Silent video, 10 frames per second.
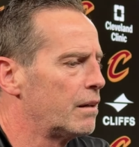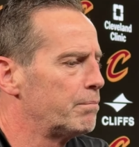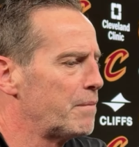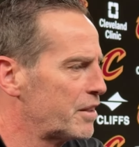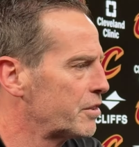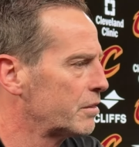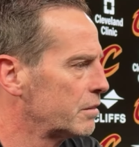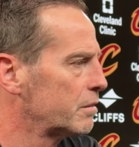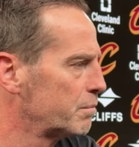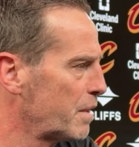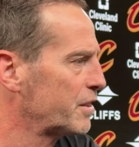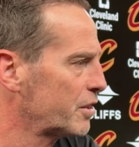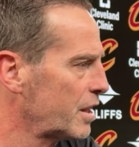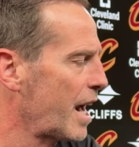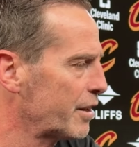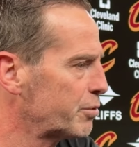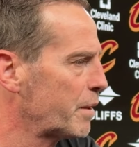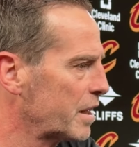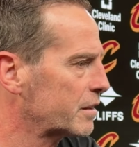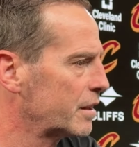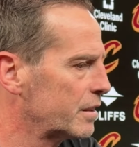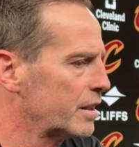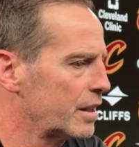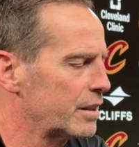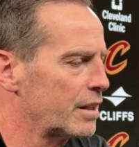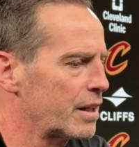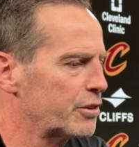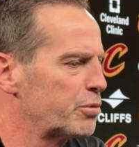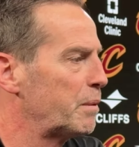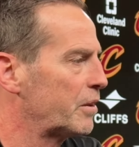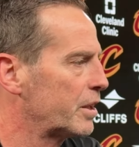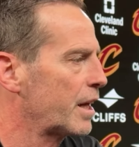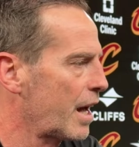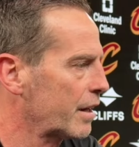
mental aspect and spirit